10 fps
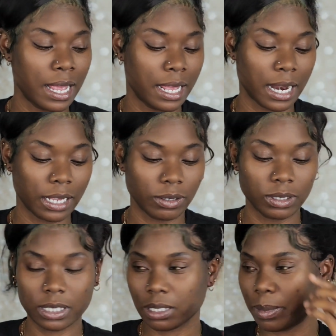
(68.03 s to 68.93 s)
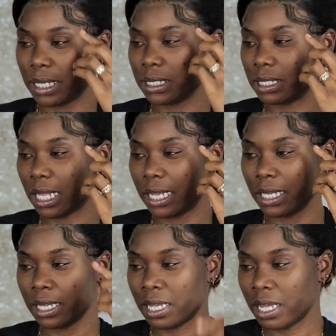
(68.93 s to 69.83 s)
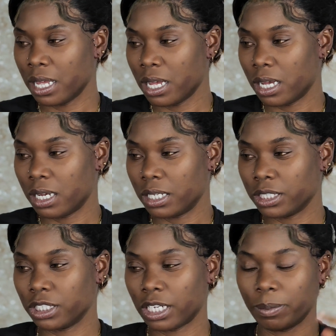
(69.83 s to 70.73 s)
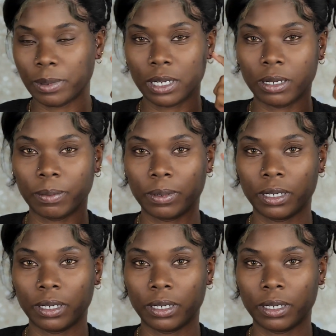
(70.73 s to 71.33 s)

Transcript: And I use it to basically like shape up